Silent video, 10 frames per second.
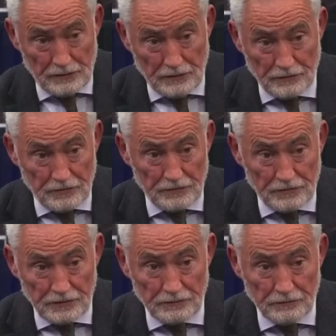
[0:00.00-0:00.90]
Dr.
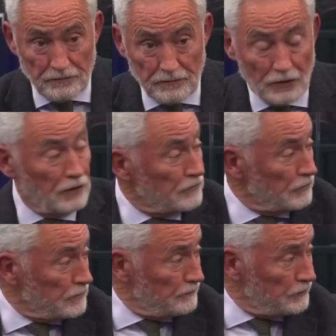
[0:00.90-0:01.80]
Asim
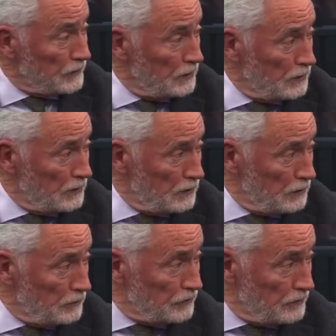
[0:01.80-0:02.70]
Malhotra,
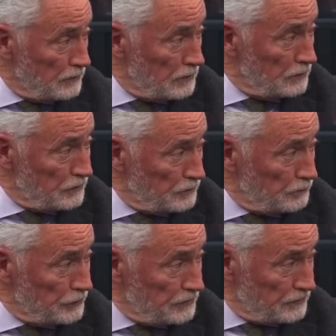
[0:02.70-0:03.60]
who's
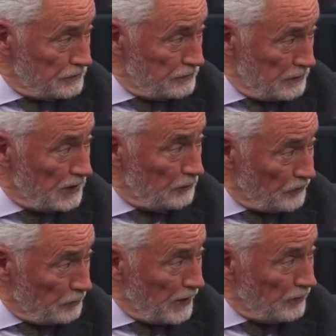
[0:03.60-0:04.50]
put his head
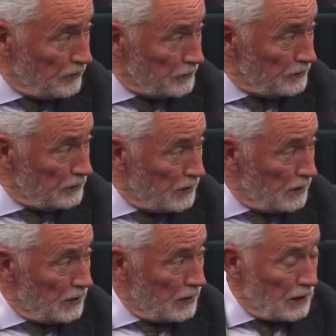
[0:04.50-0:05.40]
above the parapet,
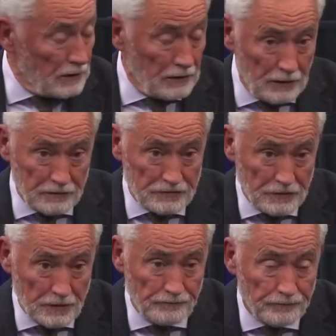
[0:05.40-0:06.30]
and
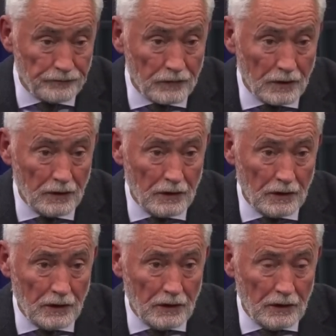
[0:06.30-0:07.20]

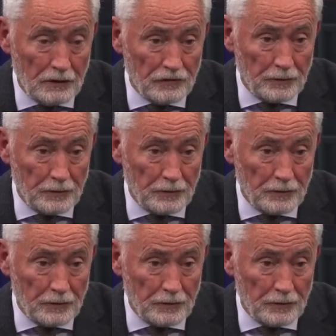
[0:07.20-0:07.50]
he